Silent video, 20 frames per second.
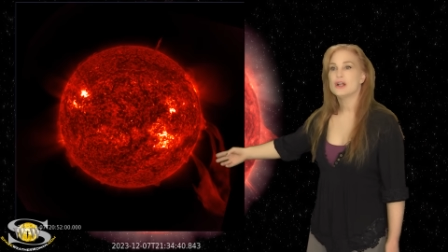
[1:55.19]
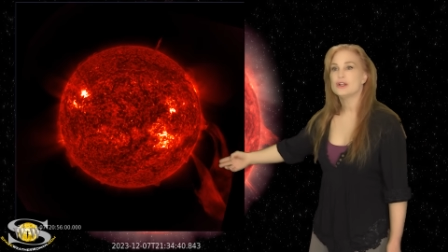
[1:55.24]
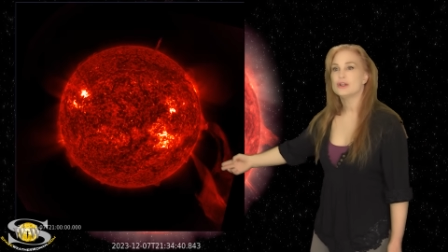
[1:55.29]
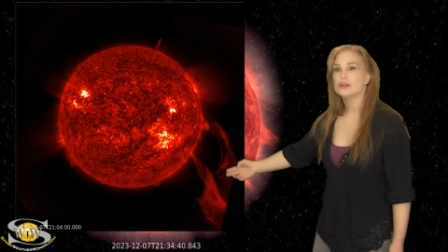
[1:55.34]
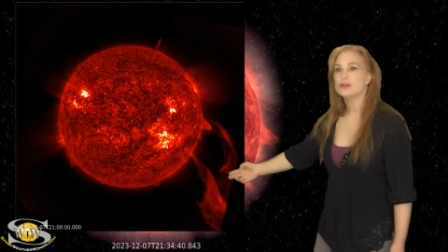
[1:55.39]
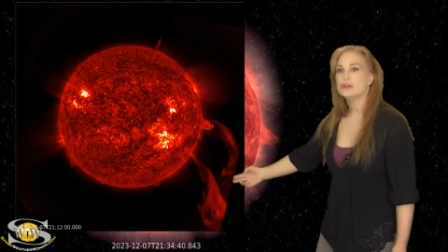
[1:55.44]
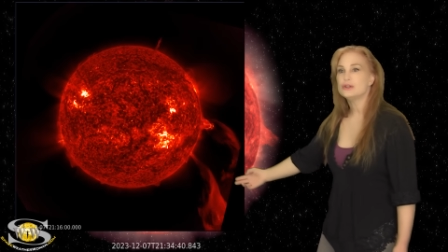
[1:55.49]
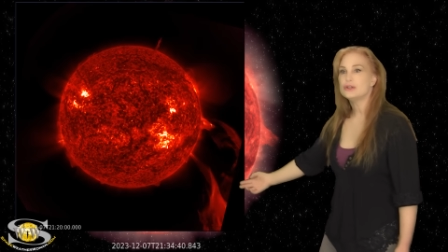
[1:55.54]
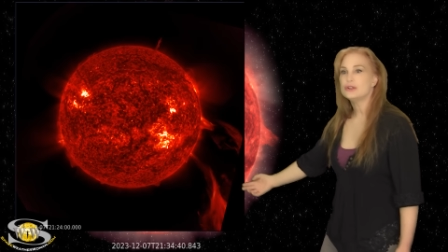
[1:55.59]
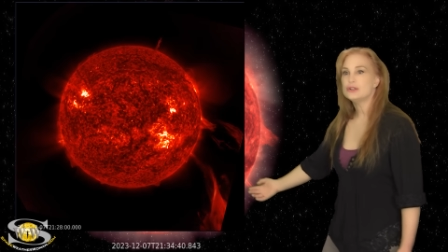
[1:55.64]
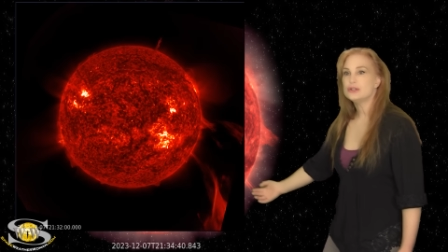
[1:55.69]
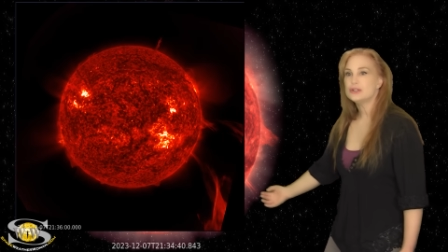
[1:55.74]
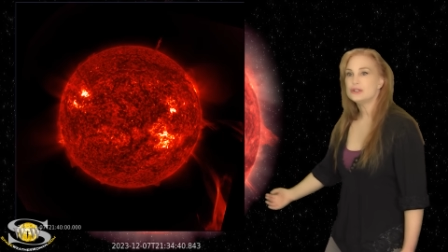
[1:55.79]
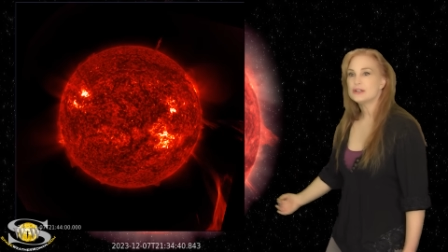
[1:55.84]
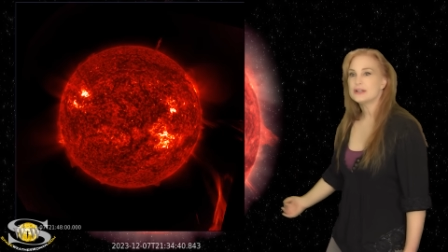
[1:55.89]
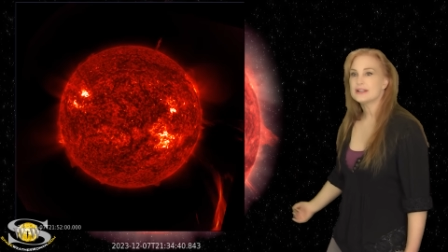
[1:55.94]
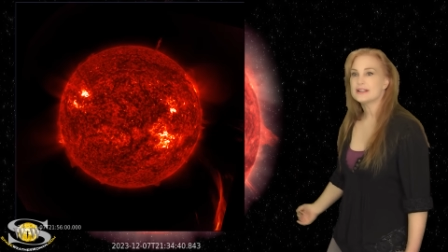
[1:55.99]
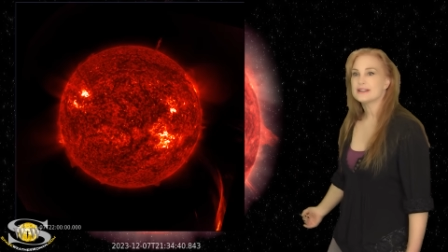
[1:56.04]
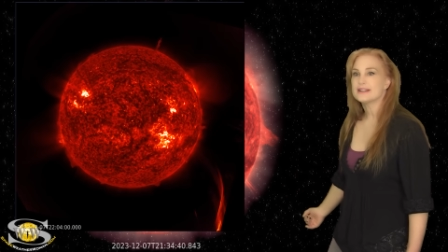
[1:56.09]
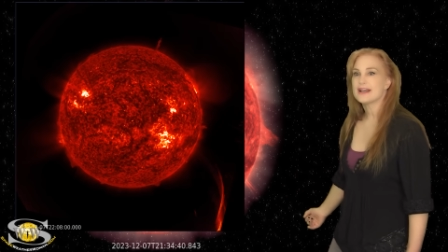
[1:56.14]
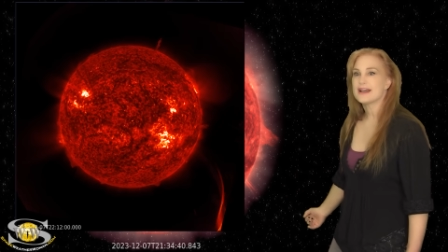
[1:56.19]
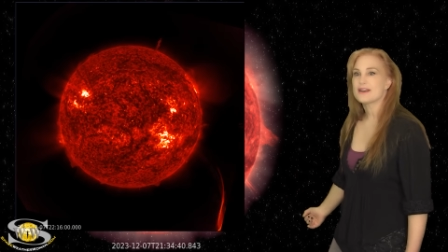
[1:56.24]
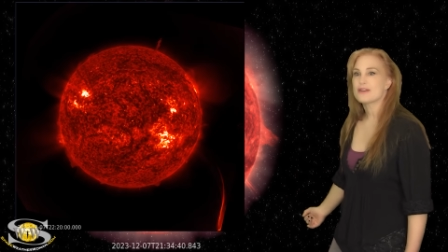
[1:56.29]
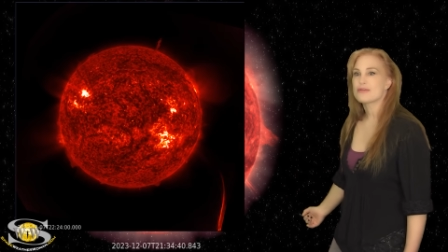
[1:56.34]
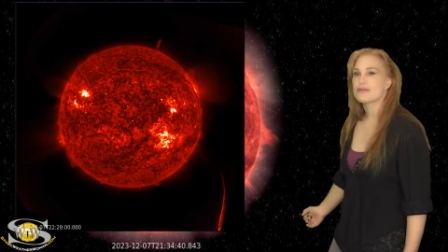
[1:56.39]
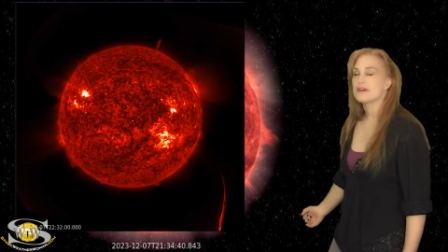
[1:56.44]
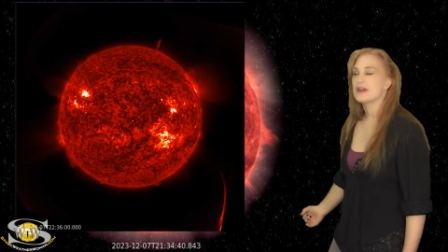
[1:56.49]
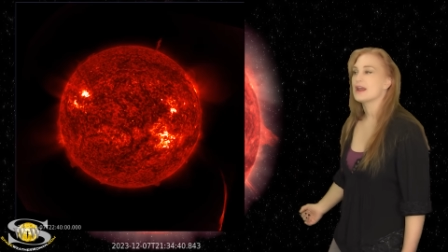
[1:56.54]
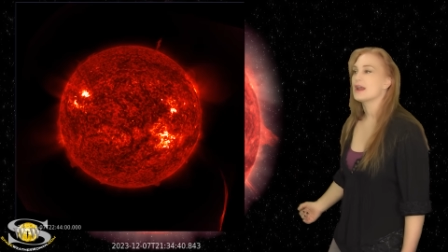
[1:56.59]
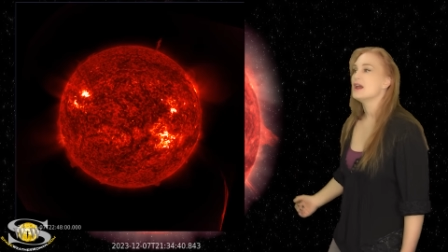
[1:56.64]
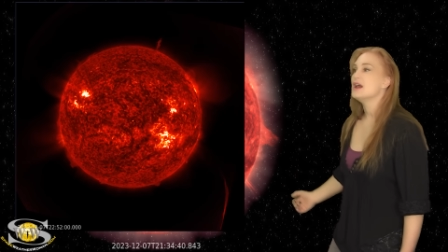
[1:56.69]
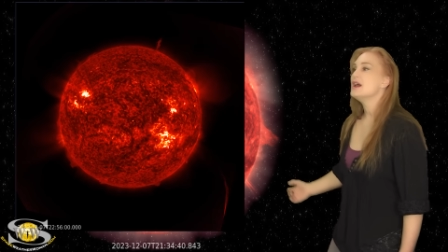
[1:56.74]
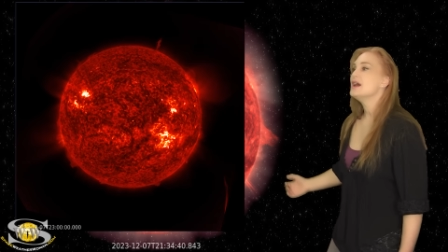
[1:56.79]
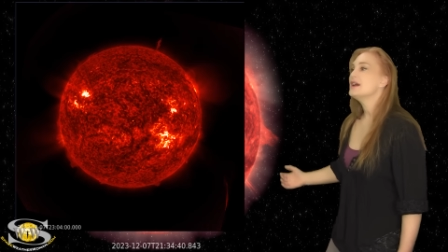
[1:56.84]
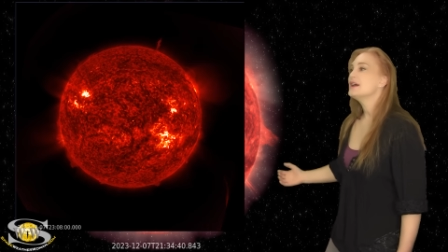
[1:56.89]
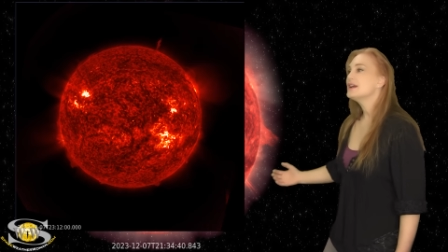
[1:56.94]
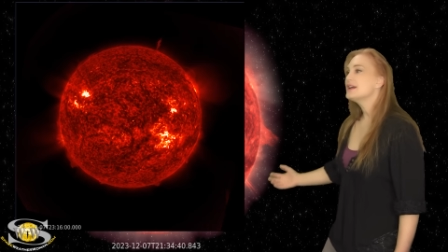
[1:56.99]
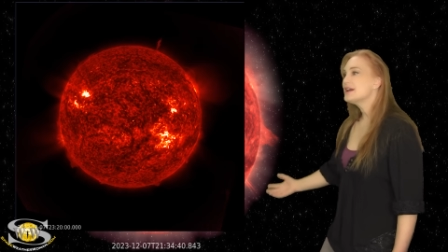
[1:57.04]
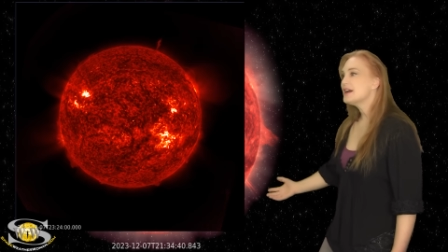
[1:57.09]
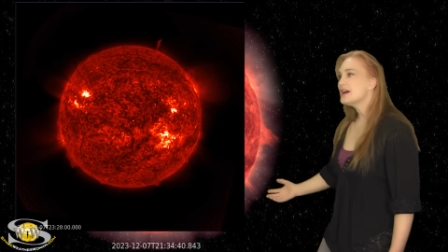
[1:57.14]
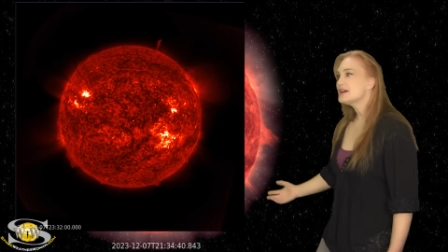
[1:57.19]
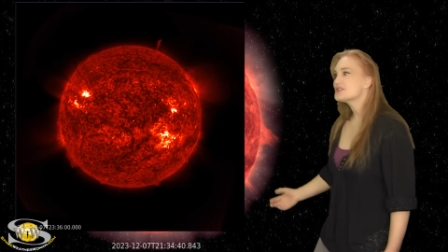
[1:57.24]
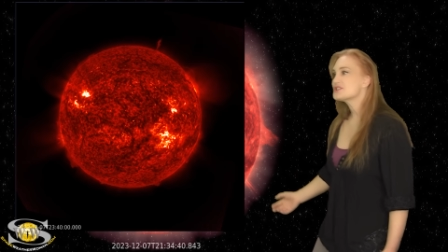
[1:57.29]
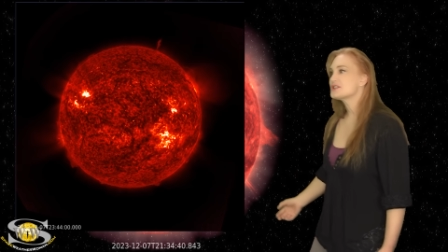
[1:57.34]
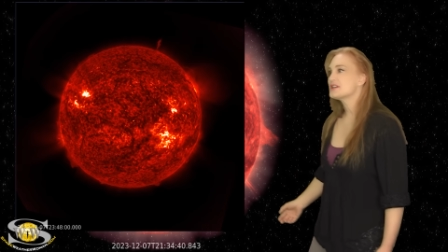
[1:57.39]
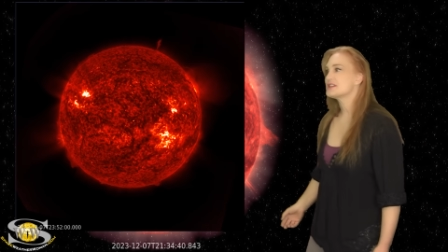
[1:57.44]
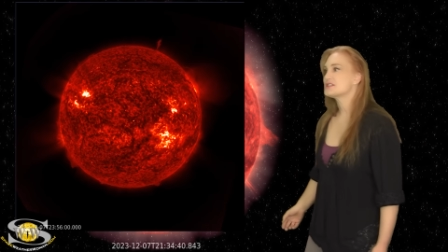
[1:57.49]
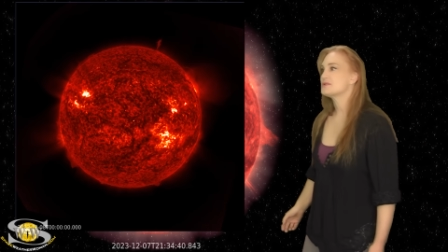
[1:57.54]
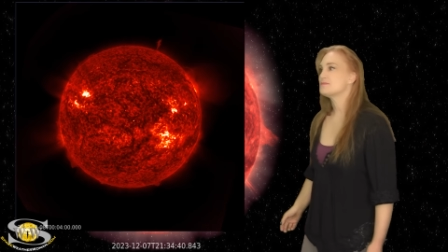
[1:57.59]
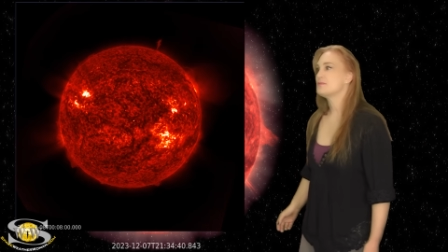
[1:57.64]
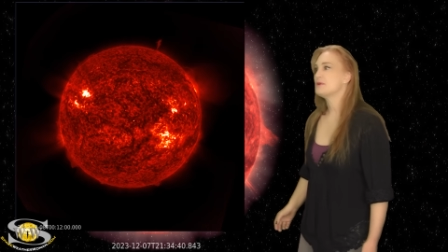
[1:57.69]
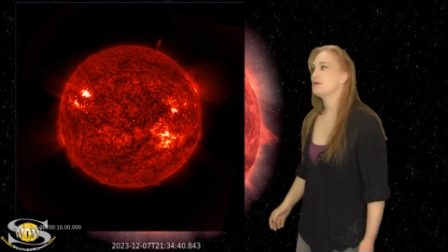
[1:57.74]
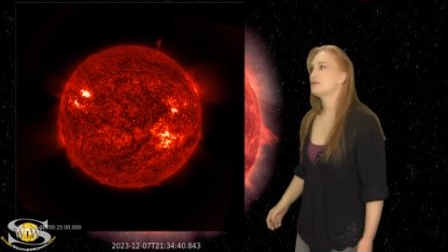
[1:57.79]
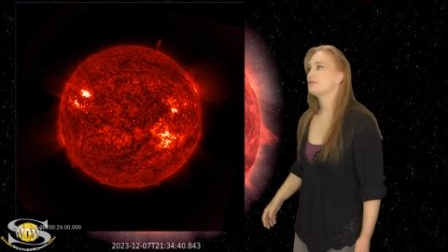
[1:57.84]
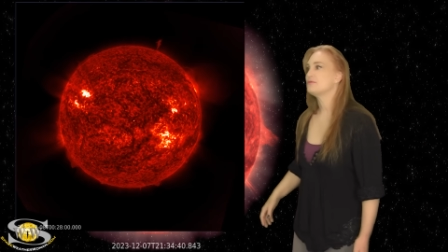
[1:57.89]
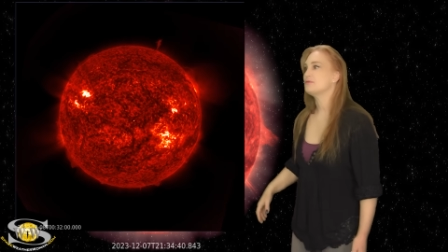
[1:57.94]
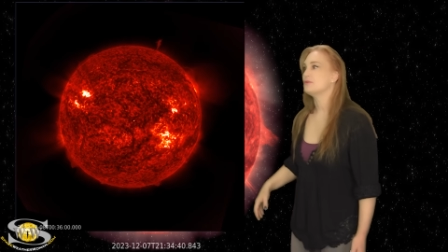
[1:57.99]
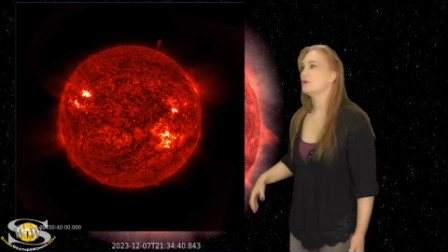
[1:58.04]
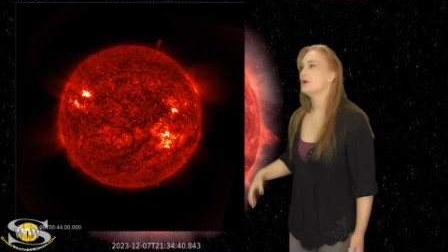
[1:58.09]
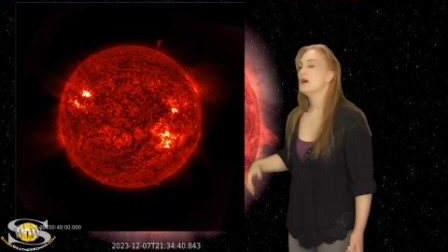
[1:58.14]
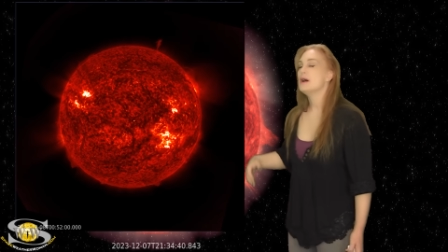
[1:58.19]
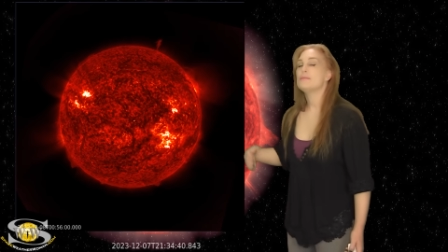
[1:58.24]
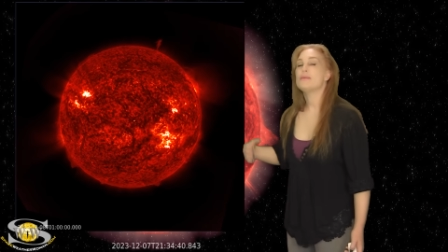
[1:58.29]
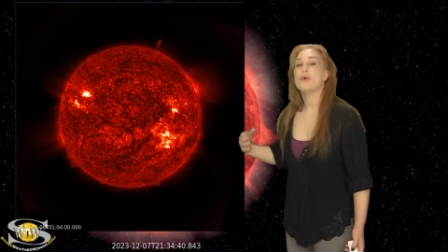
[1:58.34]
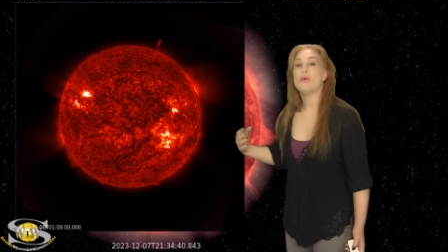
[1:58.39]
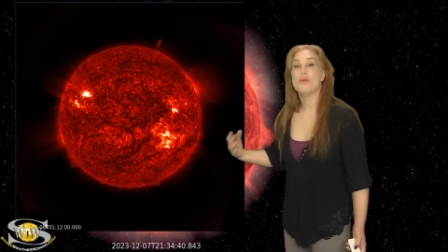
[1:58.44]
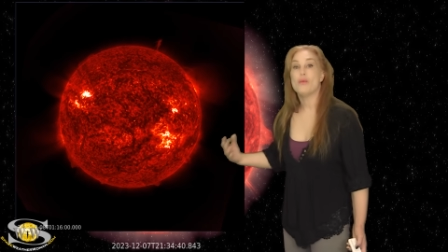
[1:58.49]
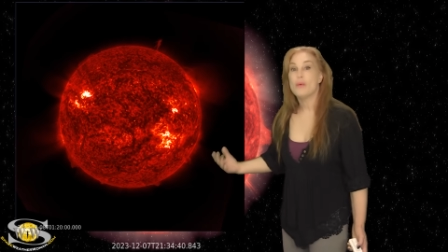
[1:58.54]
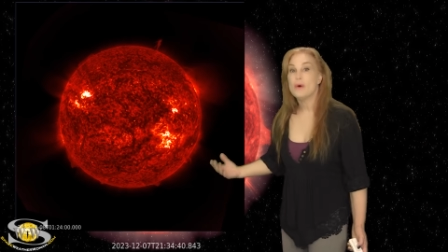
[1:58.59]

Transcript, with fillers: Look at that thing. Gosh, that's beautiful. But